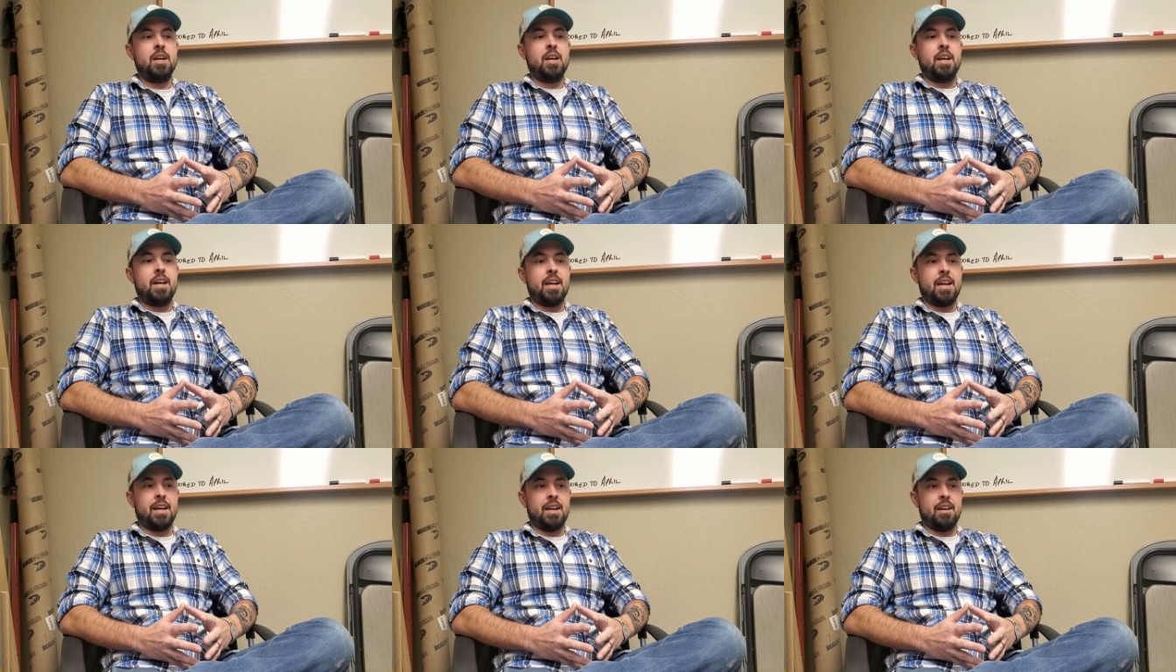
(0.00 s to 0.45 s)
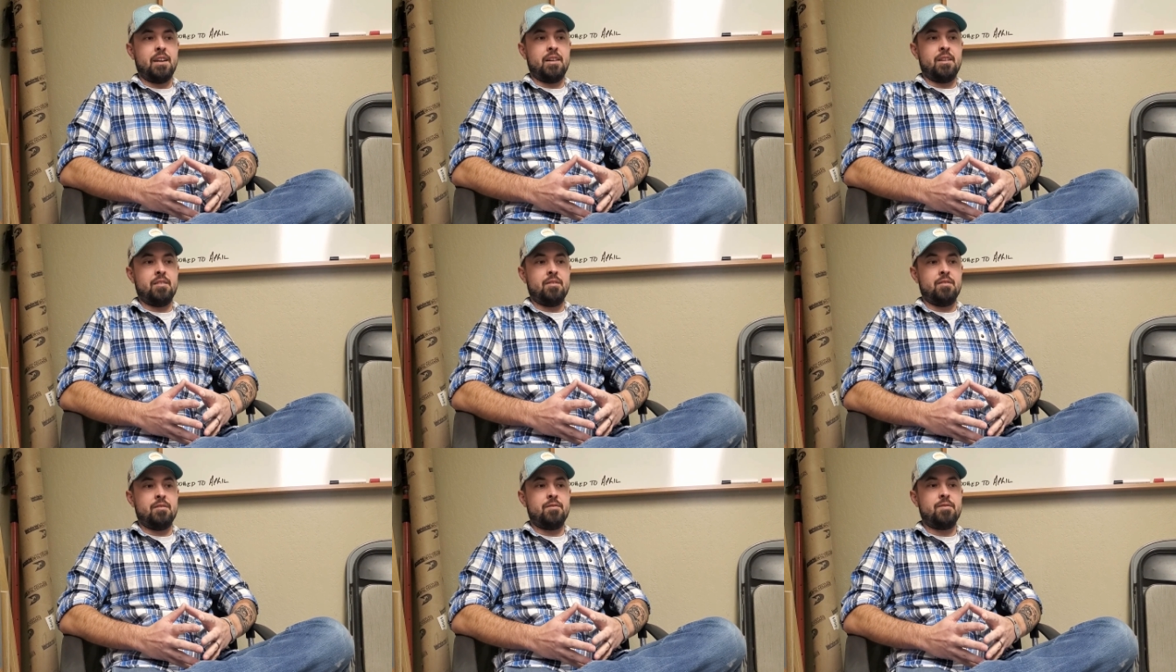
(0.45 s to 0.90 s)

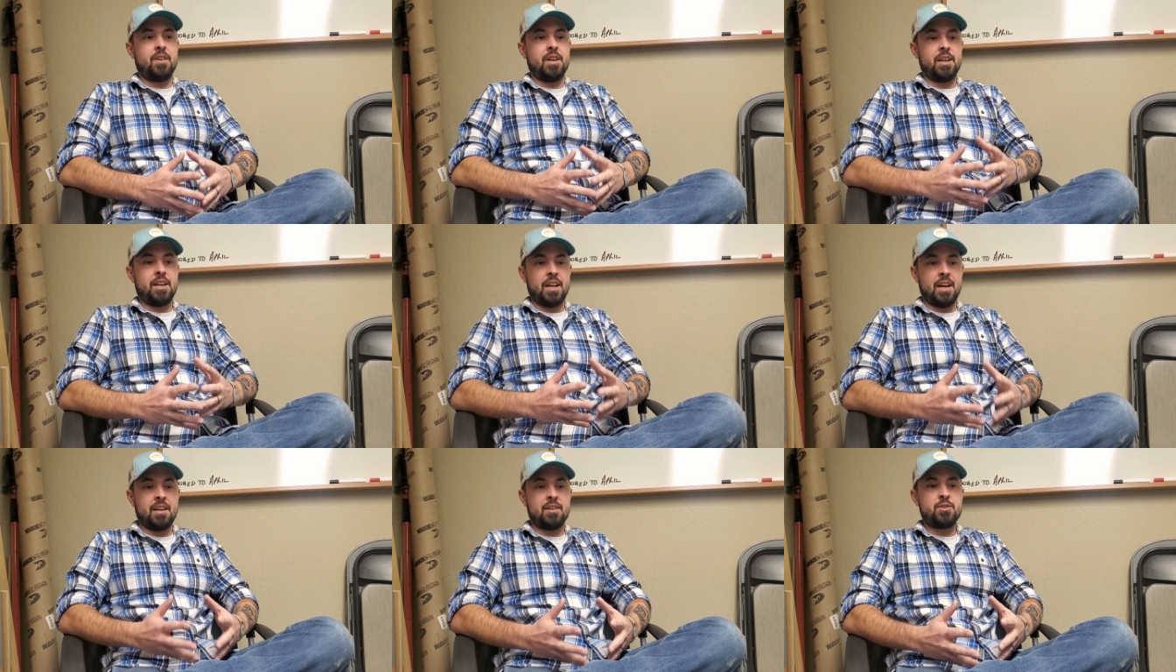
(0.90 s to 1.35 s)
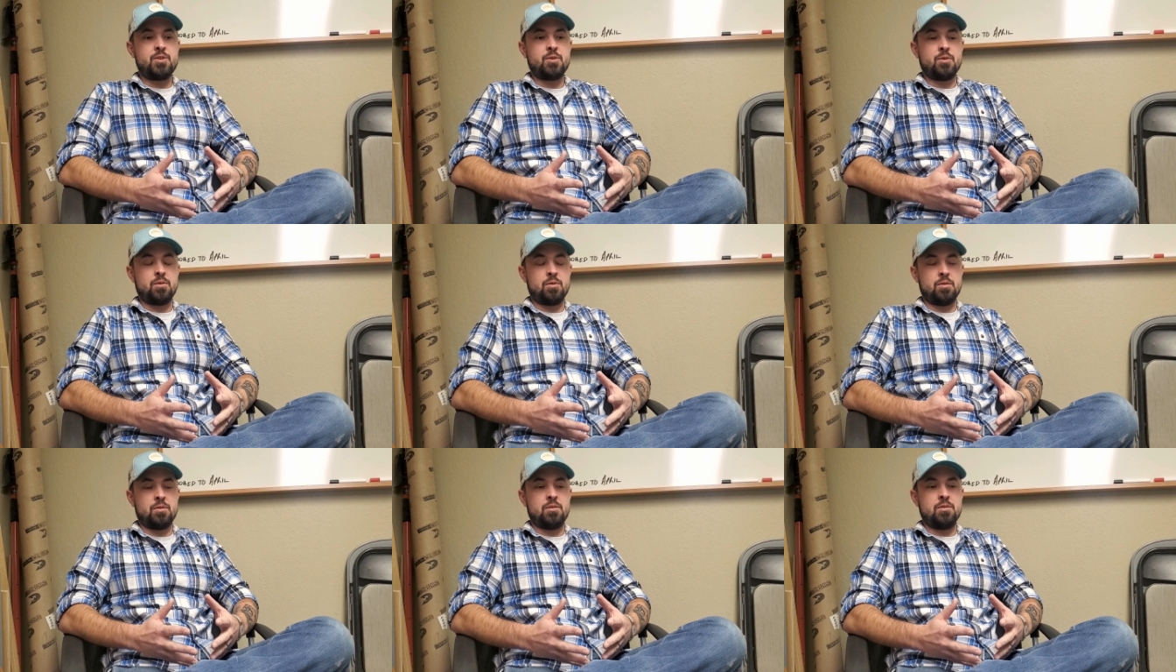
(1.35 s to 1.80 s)
and
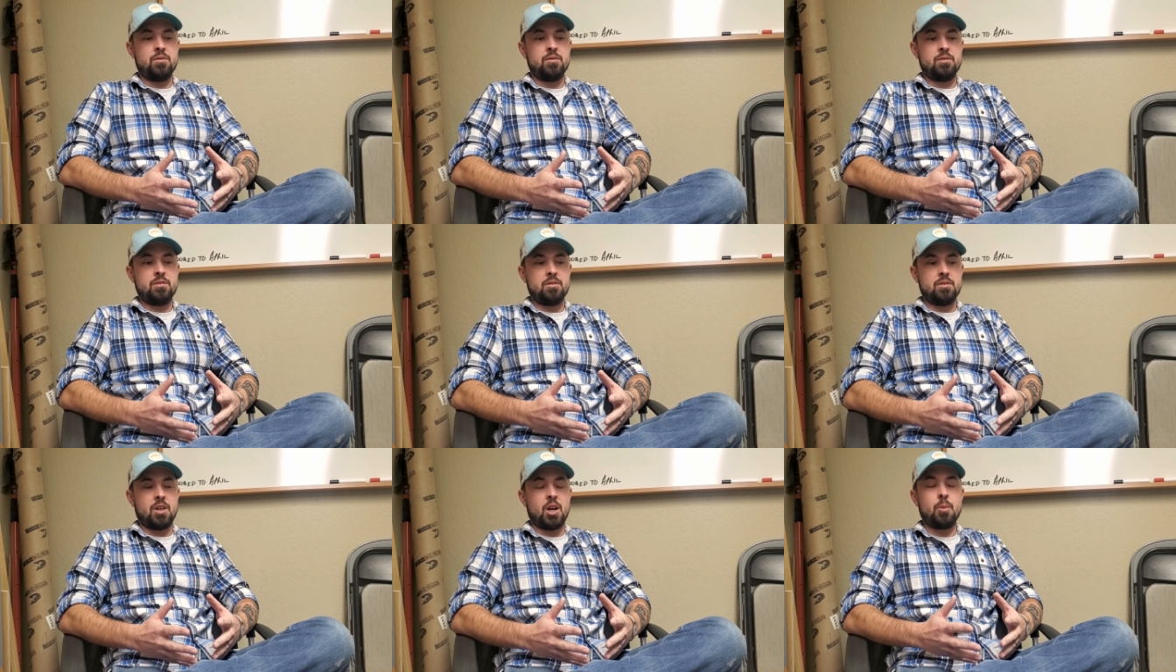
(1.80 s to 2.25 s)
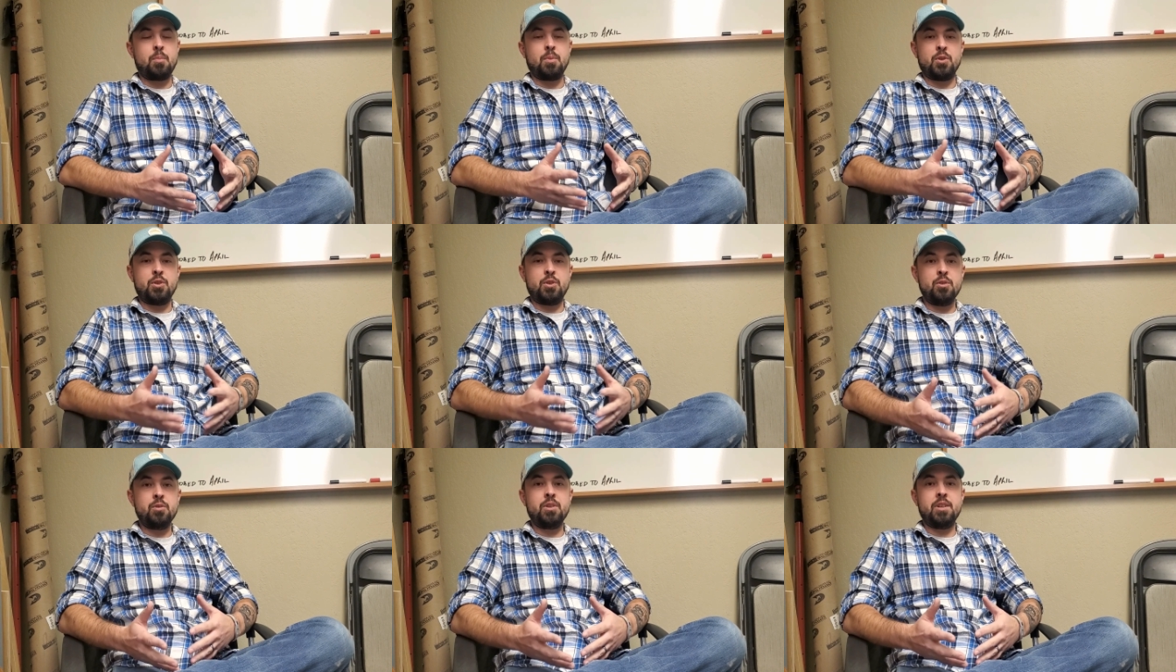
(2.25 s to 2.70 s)
financial
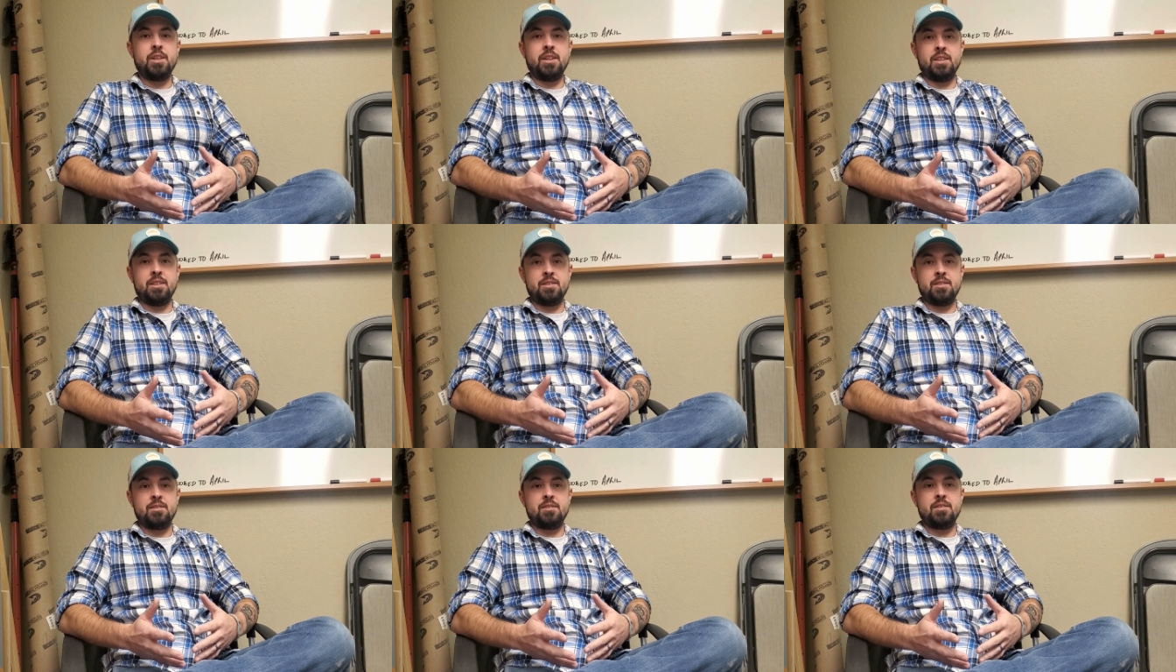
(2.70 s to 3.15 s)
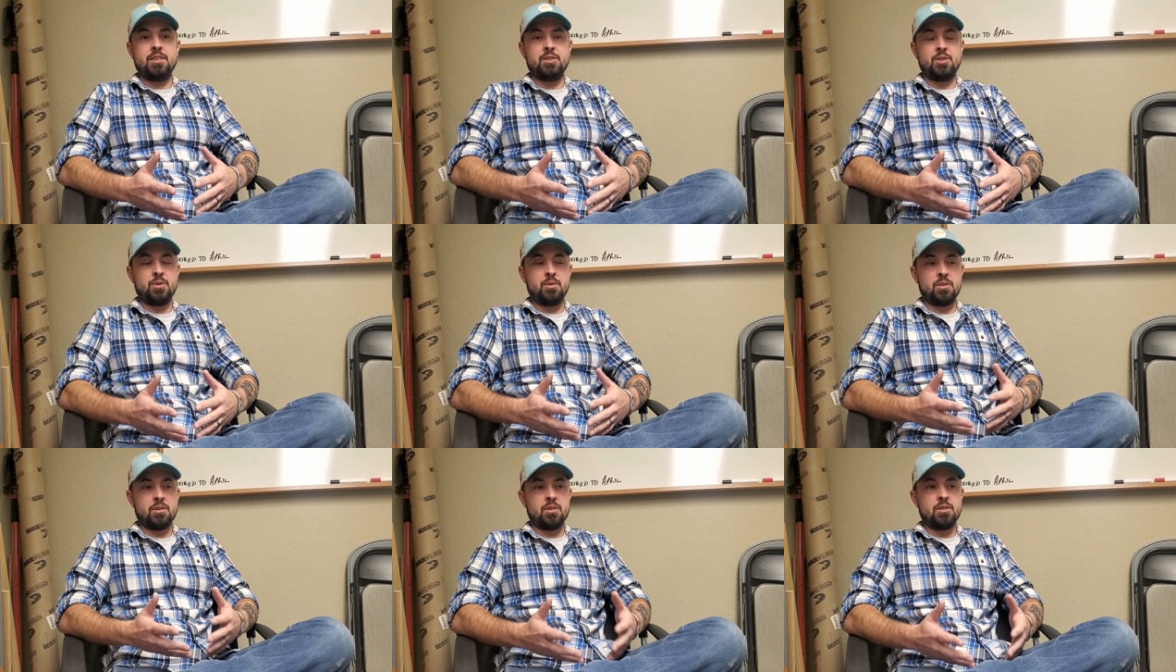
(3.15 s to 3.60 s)
opportunities that you
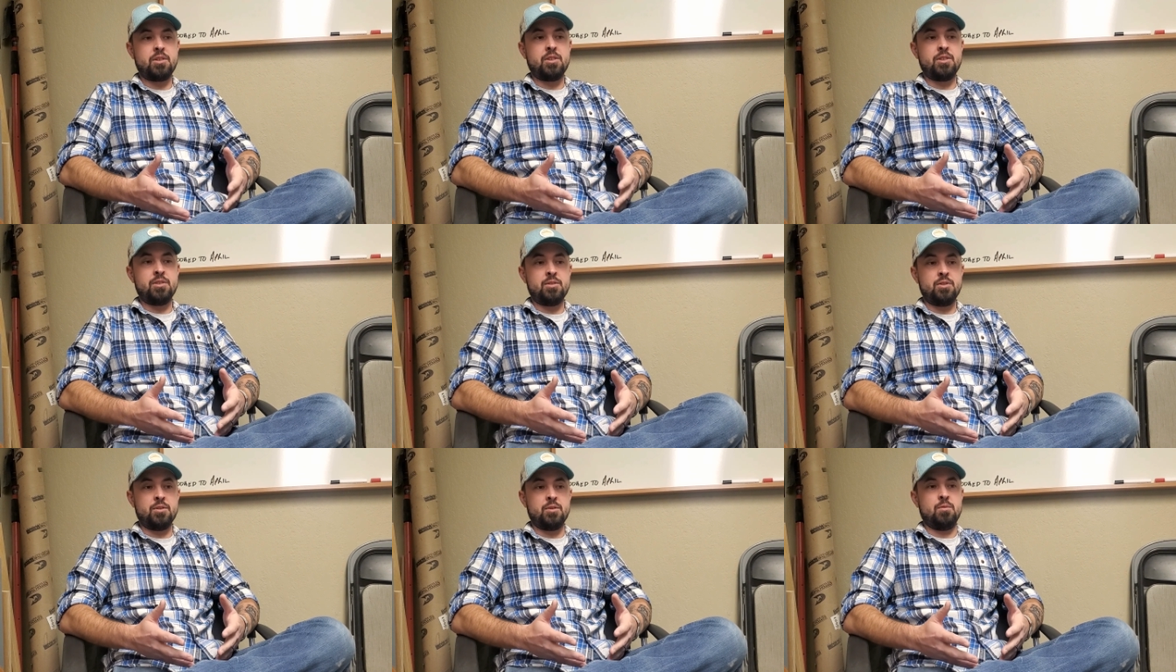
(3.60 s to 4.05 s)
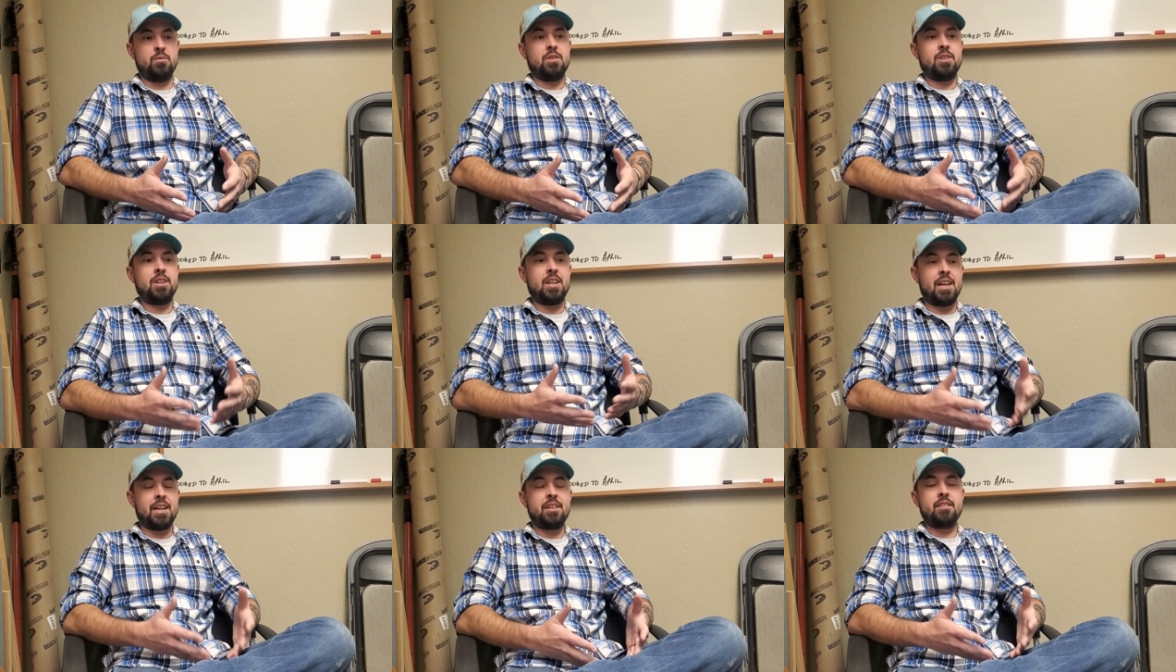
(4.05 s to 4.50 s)
can look into,
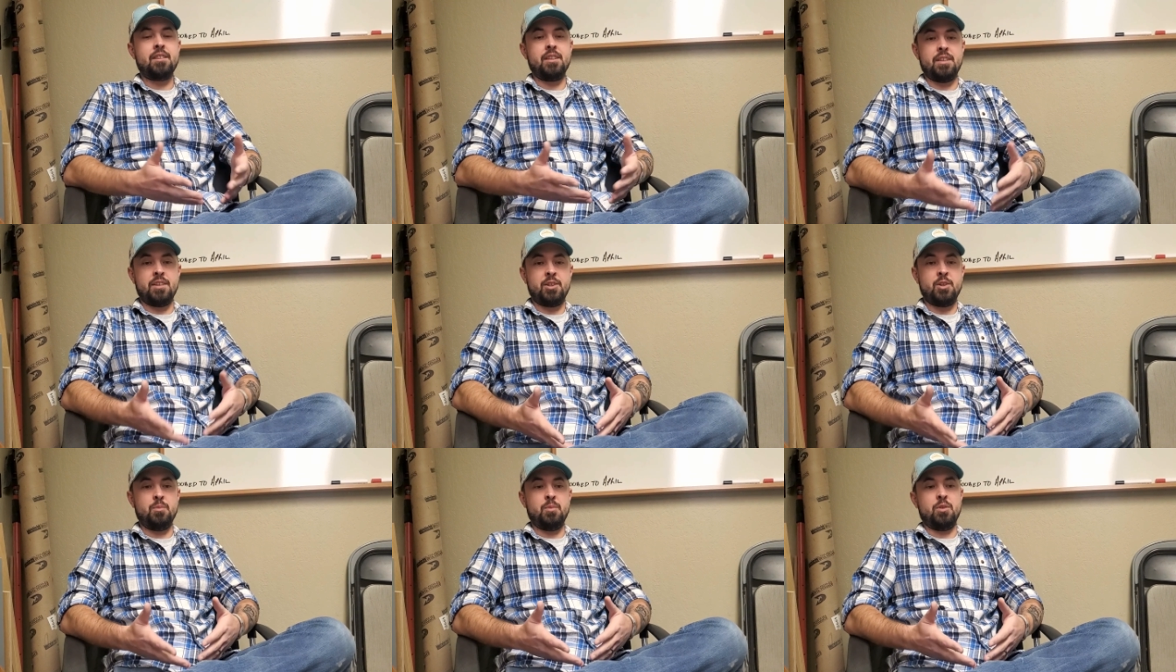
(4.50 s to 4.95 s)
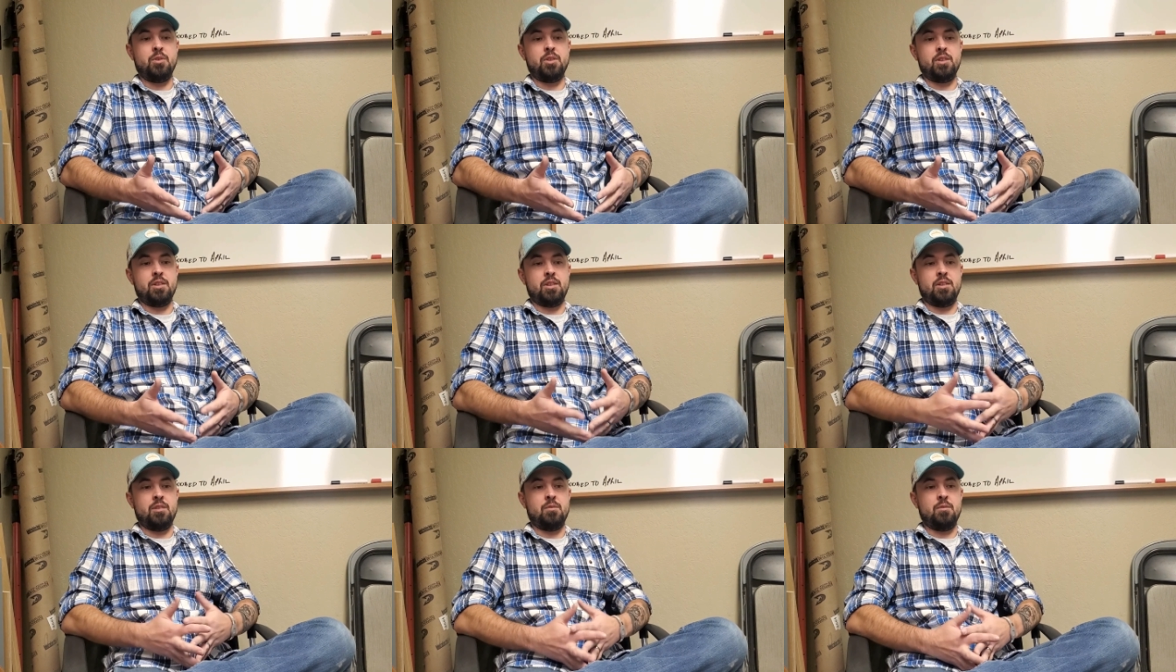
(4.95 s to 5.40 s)
like the eCommunity loan,